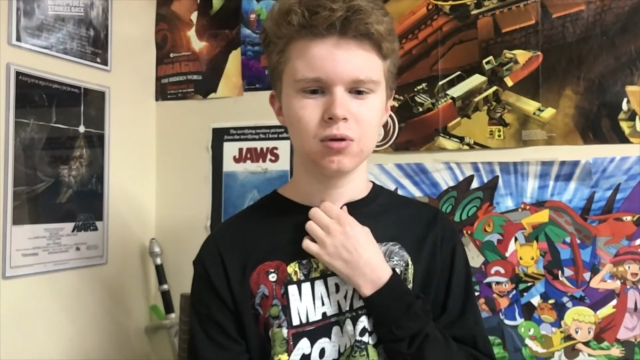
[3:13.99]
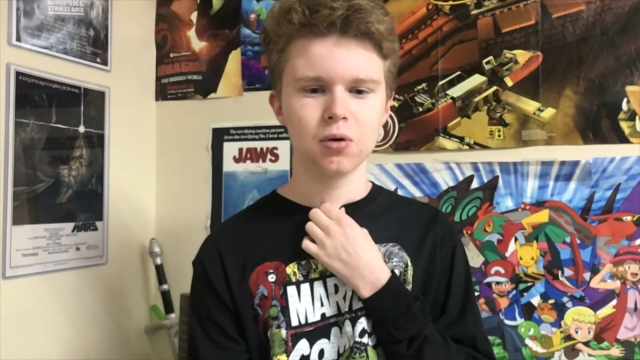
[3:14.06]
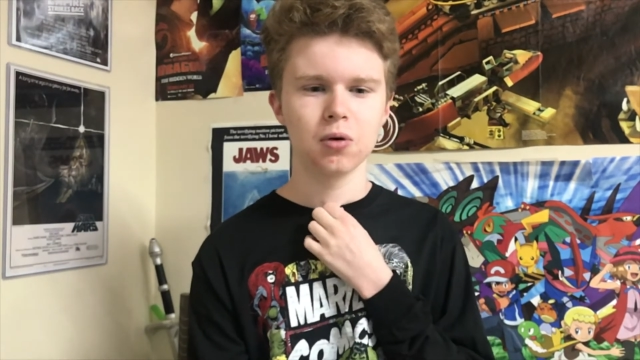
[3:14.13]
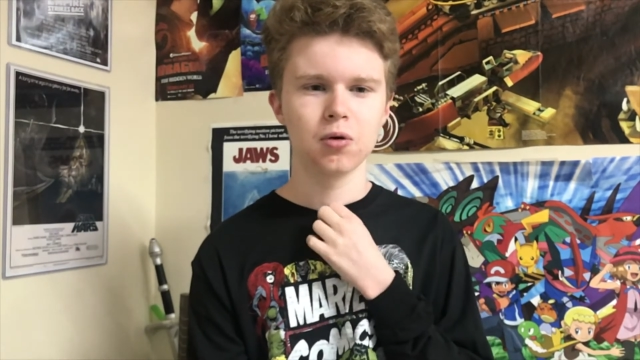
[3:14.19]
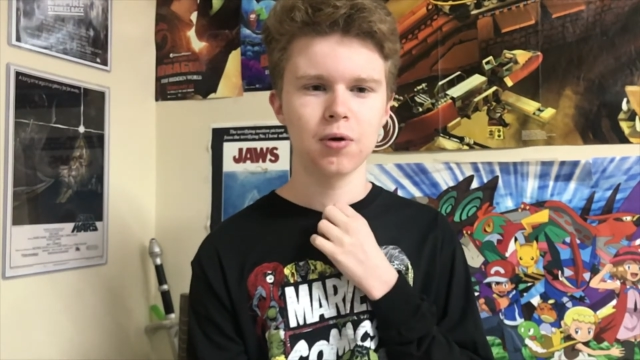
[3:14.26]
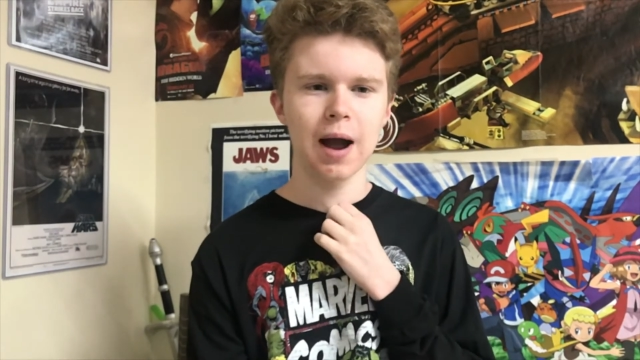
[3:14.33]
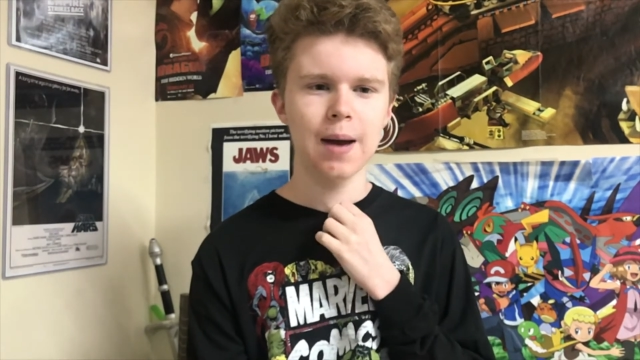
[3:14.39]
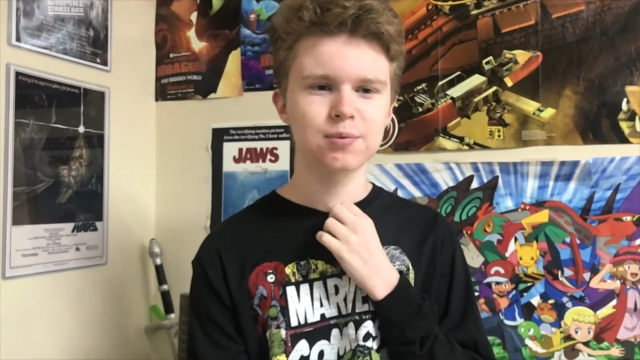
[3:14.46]

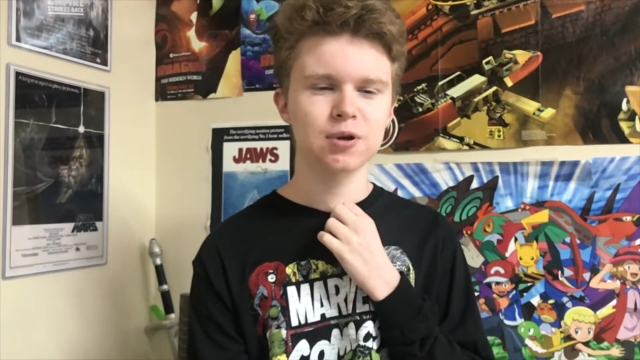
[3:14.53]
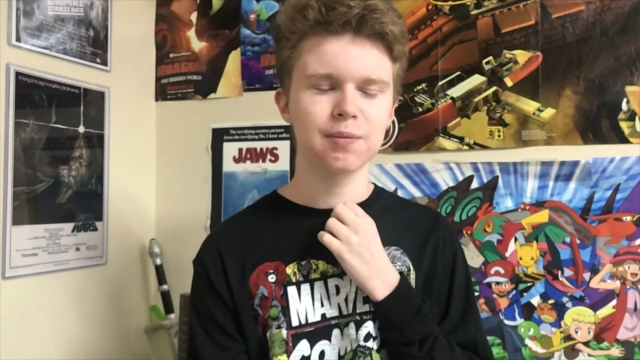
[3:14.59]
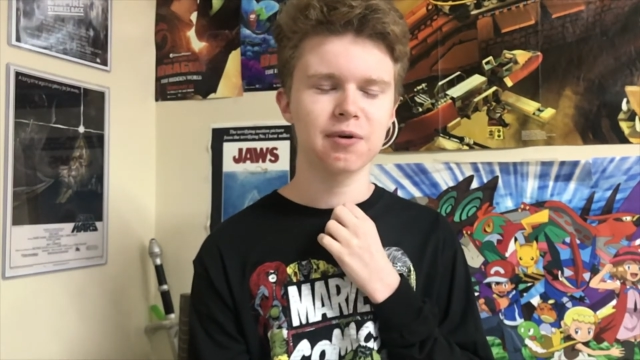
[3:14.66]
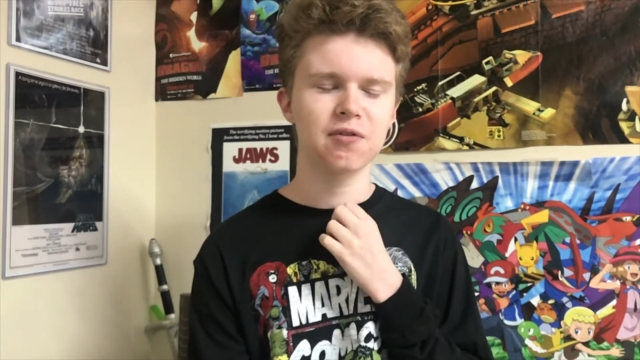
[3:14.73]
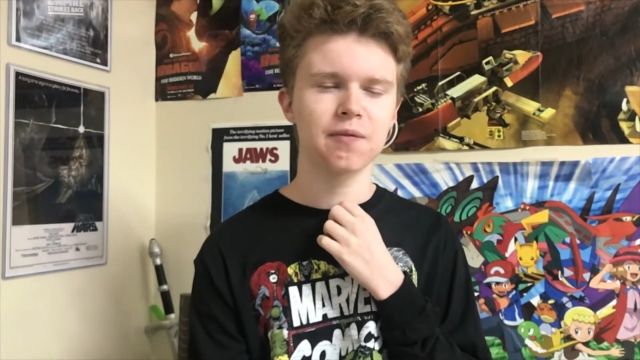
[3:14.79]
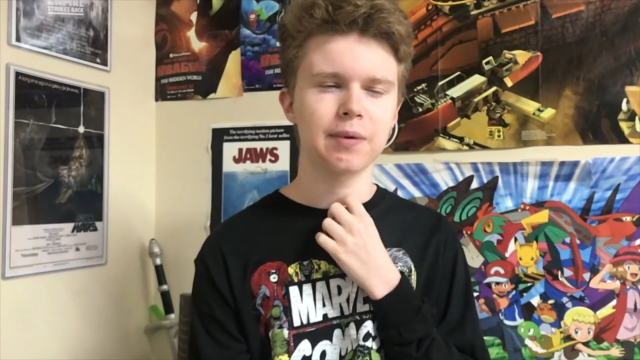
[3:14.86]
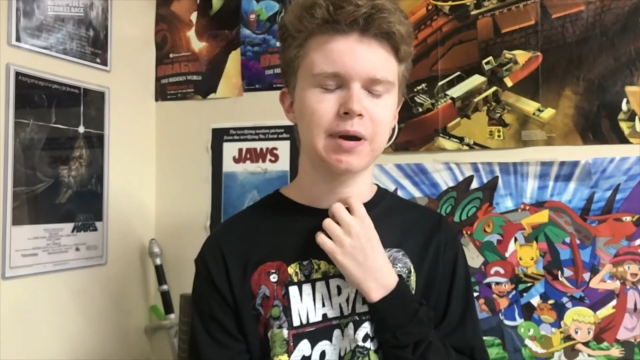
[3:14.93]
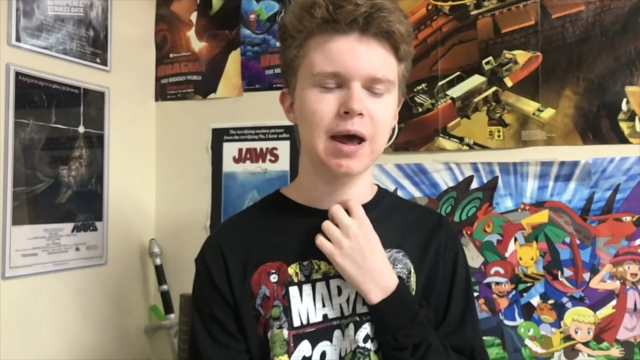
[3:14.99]
grab something
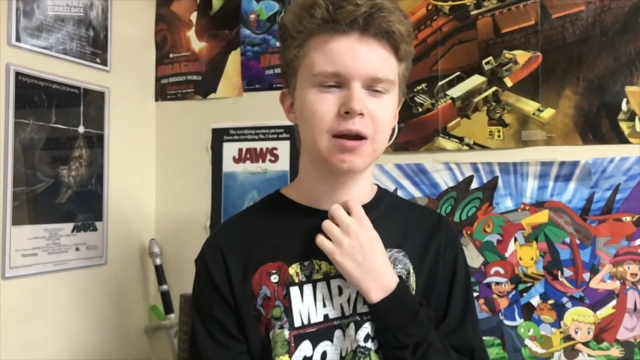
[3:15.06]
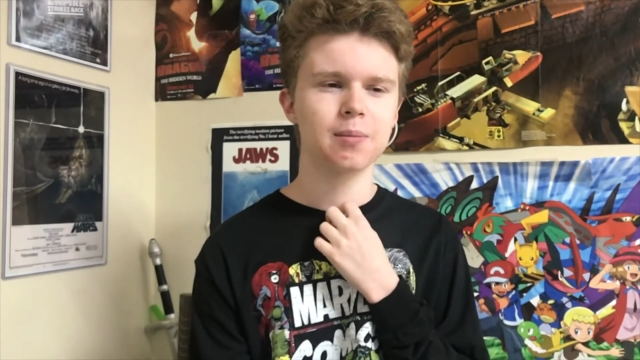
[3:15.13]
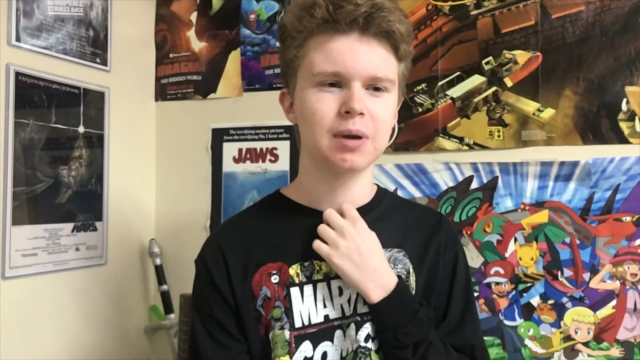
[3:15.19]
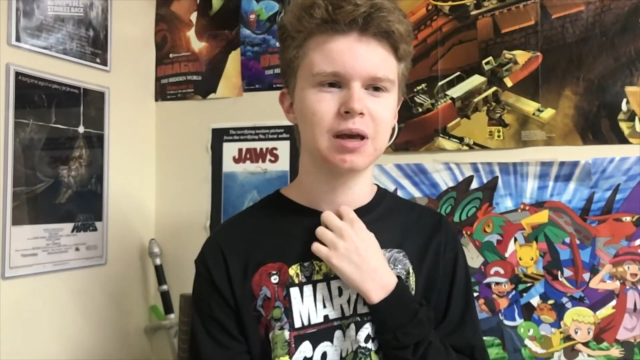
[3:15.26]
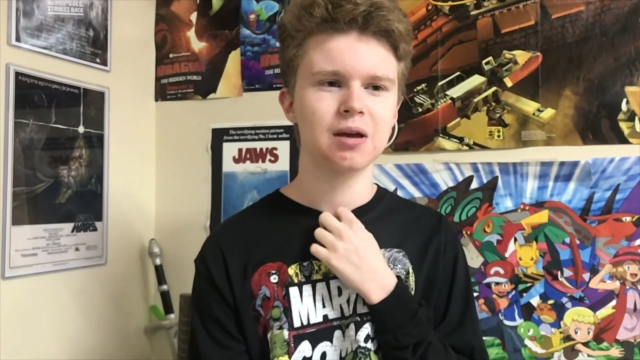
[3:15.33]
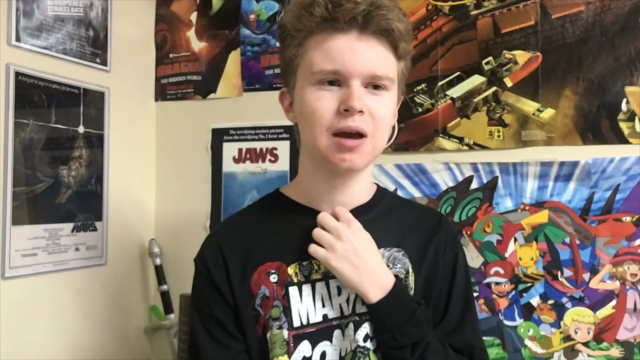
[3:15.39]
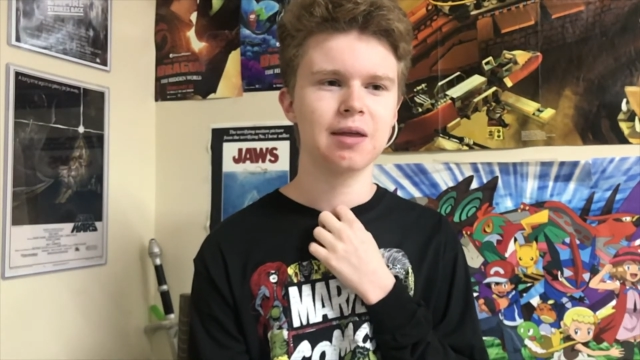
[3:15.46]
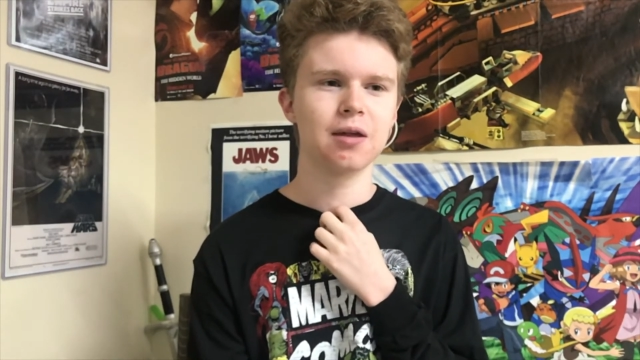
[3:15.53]
from an
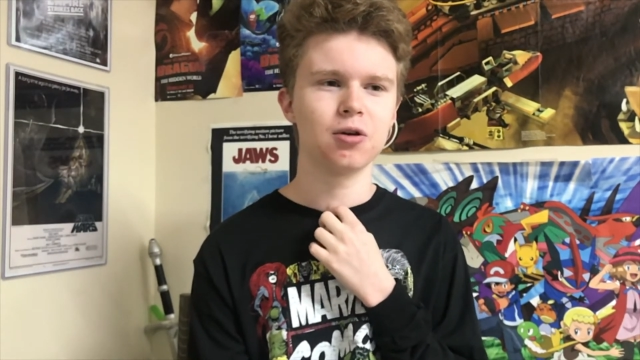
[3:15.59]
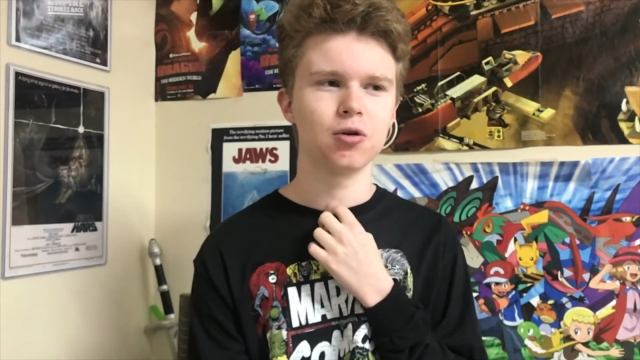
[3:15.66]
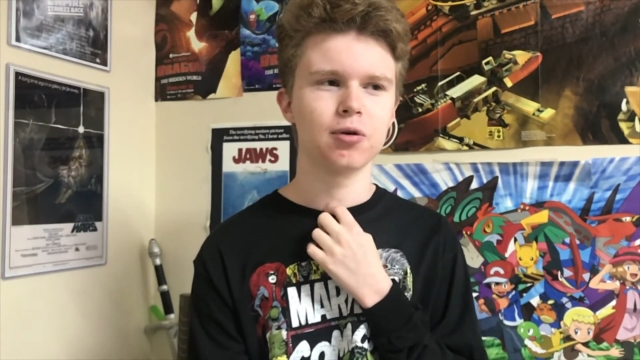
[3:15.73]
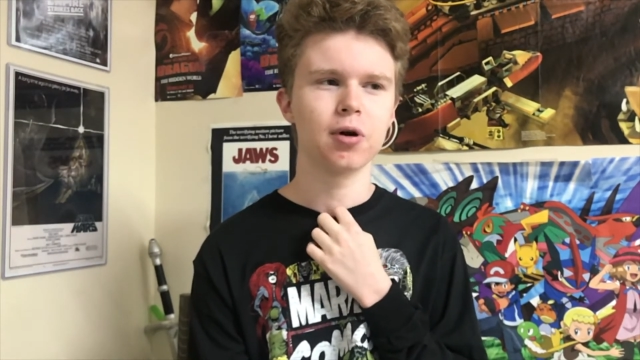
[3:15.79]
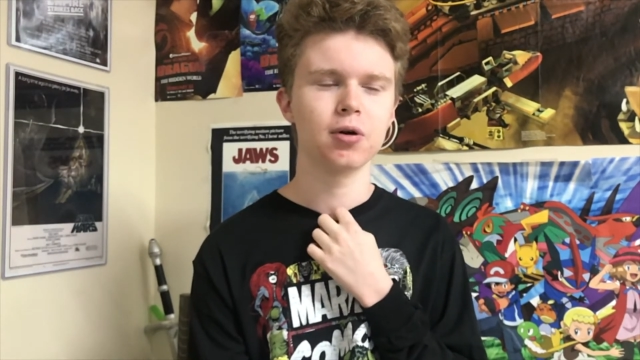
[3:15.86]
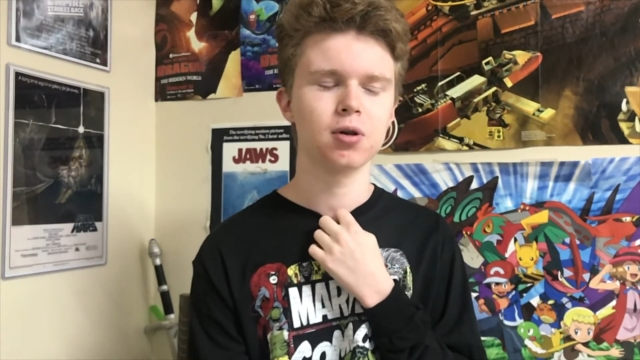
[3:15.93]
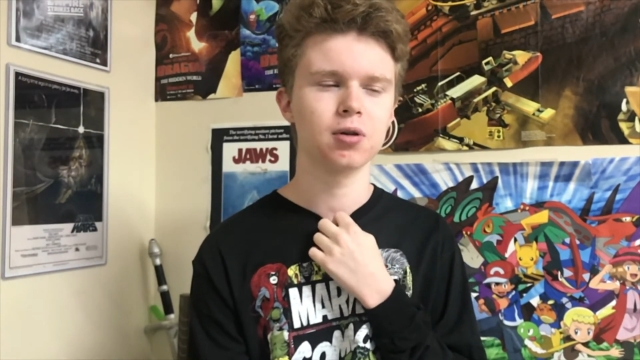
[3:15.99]
enemy, and then you'll go to